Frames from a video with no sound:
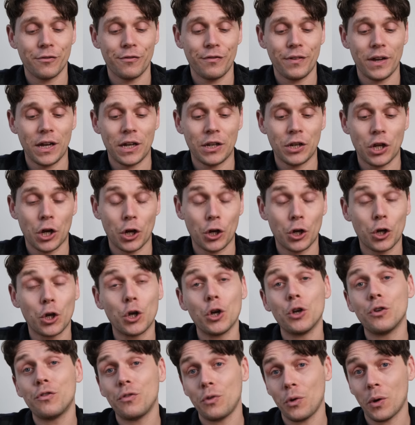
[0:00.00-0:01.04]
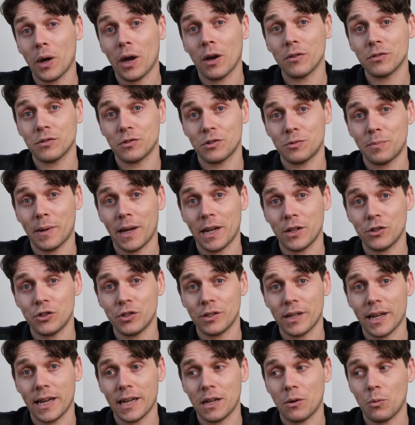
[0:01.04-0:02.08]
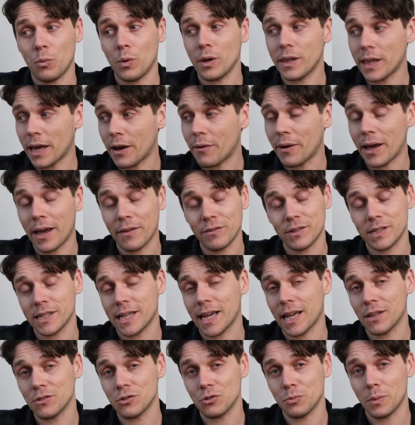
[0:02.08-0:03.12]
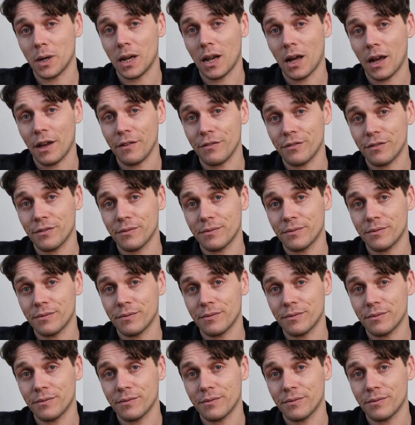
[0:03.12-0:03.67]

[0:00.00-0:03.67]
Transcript: fit in a good few hours of Spanish a day without having to cancel my life.